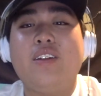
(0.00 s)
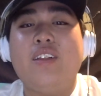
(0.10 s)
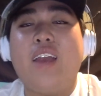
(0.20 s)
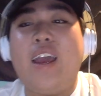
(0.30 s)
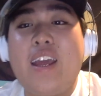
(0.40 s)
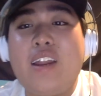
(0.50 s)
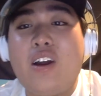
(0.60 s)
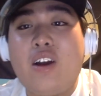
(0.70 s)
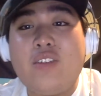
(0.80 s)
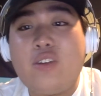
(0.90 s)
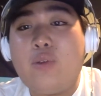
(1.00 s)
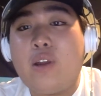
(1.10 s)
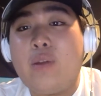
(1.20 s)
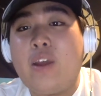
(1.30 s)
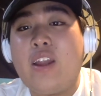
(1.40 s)
And obviously, we're
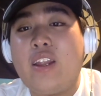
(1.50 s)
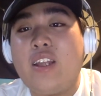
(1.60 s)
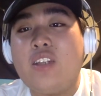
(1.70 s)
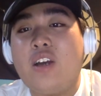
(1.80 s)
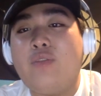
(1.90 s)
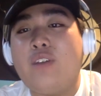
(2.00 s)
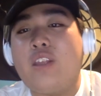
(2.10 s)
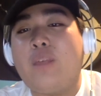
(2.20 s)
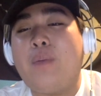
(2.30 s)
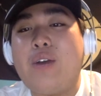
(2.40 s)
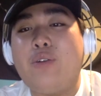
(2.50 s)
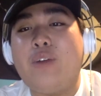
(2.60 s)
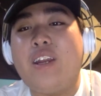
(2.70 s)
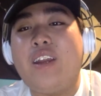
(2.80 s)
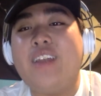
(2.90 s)
going to end things off with the power
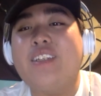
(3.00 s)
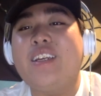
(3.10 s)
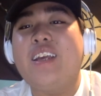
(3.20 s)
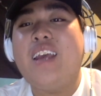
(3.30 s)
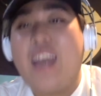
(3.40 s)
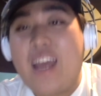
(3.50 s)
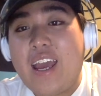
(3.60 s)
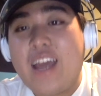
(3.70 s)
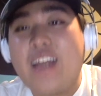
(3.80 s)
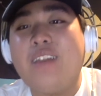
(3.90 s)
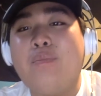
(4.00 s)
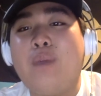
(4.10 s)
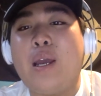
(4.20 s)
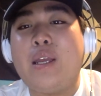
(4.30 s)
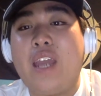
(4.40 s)
rankings and
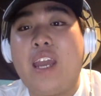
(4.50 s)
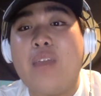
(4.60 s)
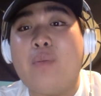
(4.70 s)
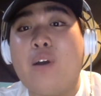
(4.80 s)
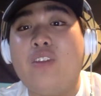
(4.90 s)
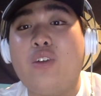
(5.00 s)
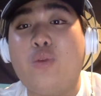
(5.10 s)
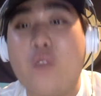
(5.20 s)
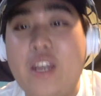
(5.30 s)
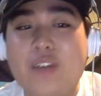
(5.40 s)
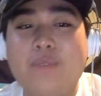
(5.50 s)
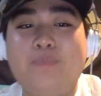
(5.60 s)
my game of the week.